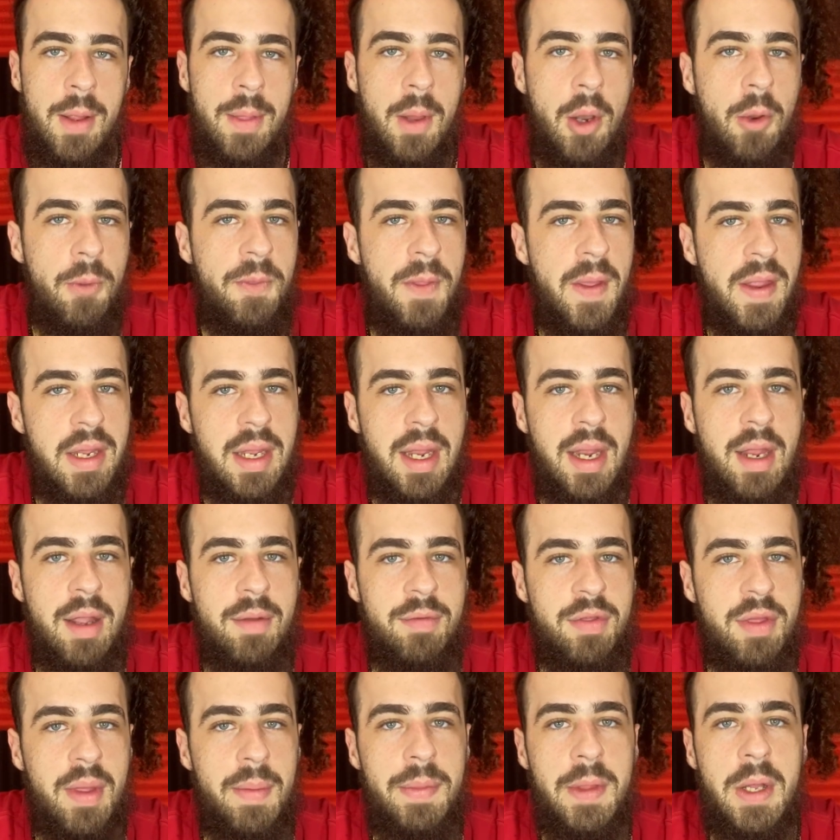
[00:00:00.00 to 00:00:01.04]
They're thinking
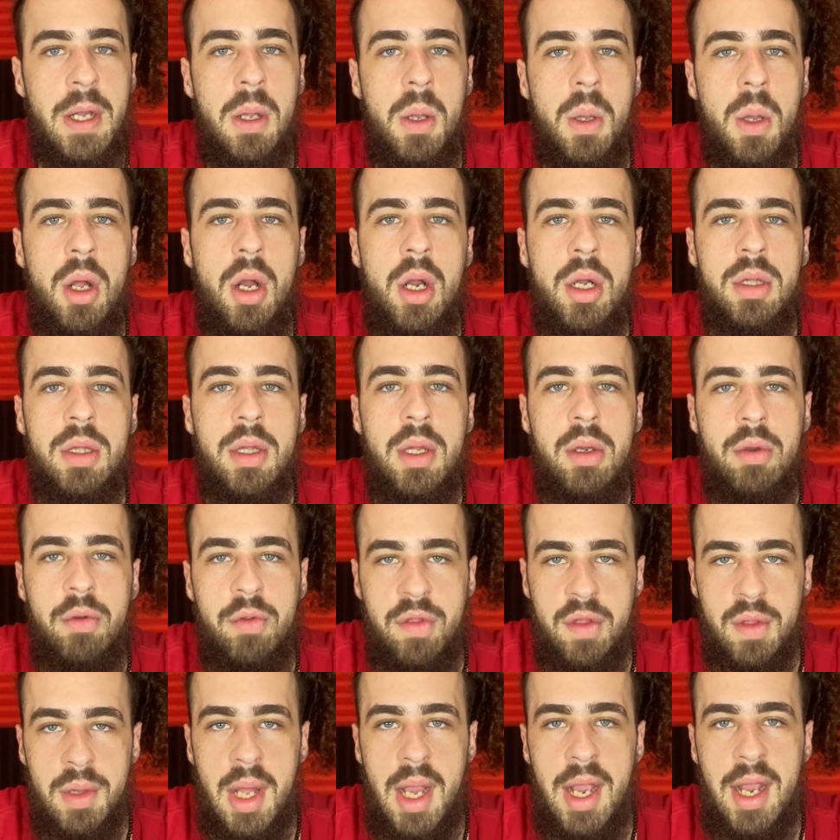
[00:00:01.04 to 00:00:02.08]
of something along
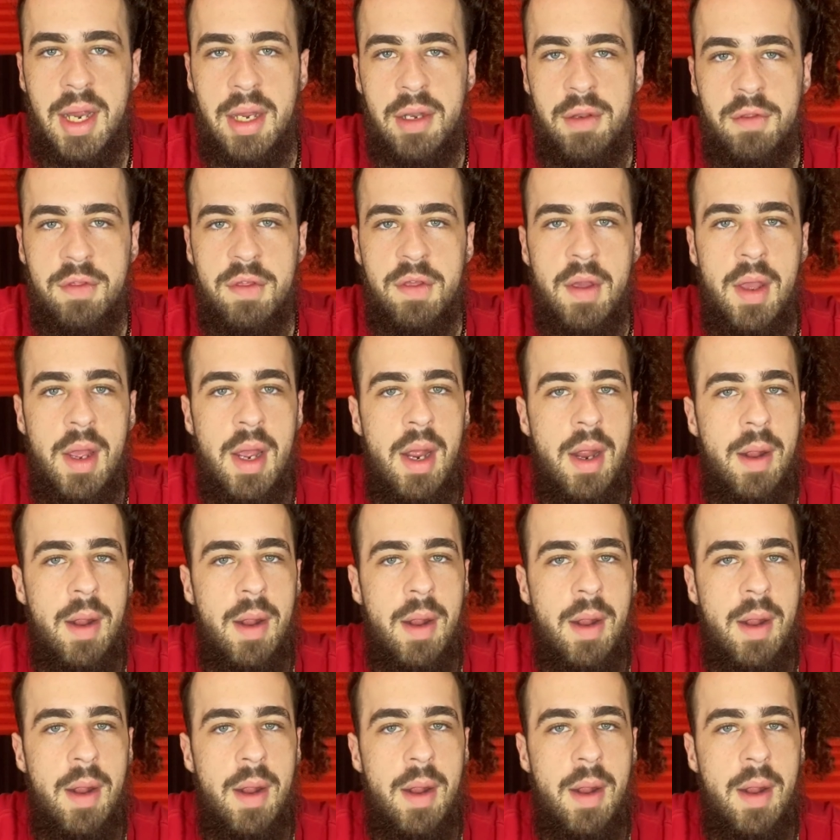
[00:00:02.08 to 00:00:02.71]
those lines.